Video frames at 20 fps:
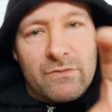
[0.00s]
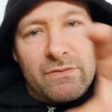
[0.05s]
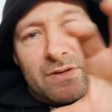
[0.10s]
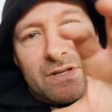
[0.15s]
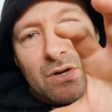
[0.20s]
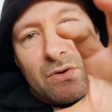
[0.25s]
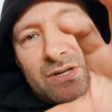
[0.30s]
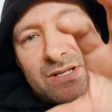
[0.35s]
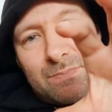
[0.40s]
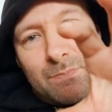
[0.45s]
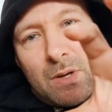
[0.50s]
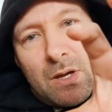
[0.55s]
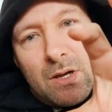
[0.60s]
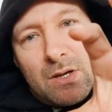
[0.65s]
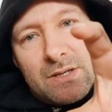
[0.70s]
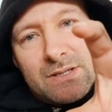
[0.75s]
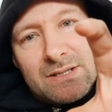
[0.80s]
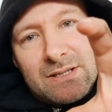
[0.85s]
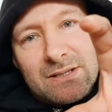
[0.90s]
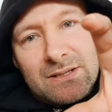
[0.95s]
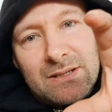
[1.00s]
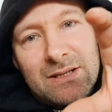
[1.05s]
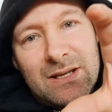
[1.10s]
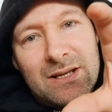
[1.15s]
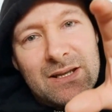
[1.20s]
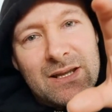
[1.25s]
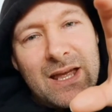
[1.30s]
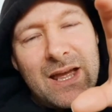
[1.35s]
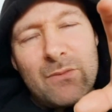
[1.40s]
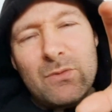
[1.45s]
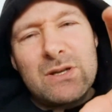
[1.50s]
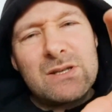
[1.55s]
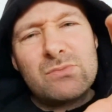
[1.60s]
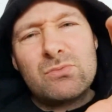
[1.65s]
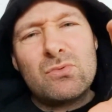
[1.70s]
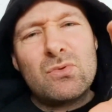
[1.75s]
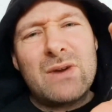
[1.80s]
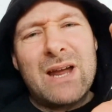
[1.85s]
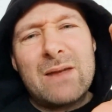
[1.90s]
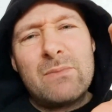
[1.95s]
of a nice person, because we're
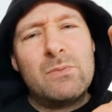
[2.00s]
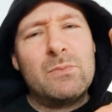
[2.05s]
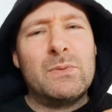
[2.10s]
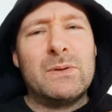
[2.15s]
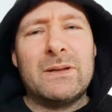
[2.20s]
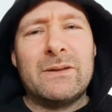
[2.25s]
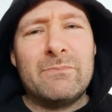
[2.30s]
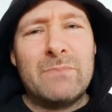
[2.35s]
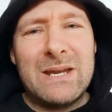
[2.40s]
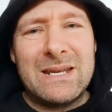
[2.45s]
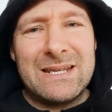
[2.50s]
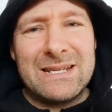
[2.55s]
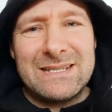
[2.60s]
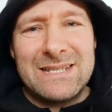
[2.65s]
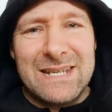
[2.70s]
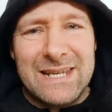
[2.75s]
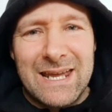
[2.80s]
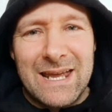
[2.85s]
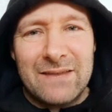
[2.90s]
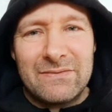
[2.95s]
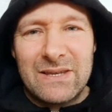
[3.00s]
all capable of being a dickhead.